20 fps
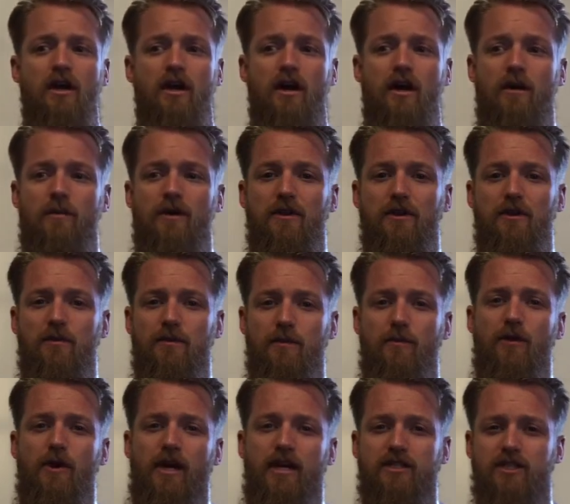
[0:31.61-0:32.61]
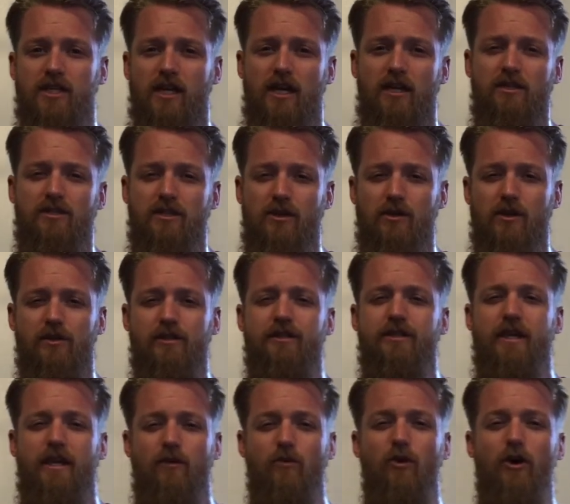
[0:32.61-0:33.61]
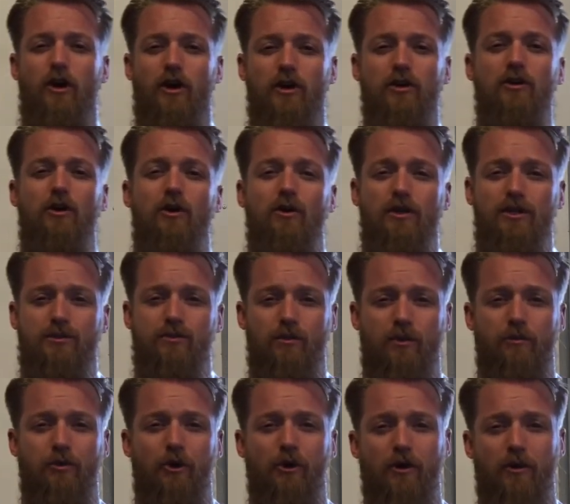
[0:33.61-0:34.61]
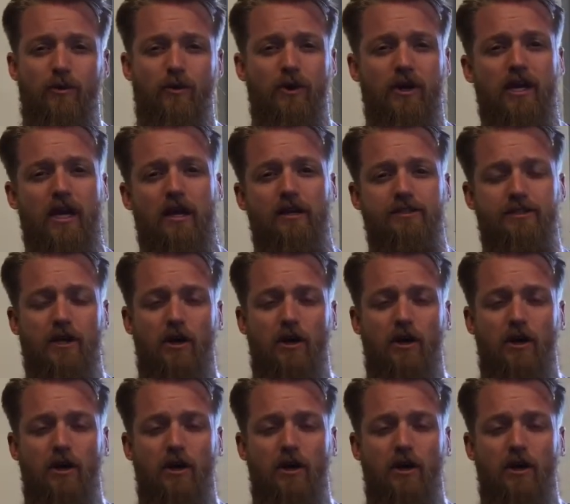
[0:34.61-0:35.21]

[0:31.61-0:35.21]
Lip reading: a little bit more educated so you understand what our goal is when we program a workout.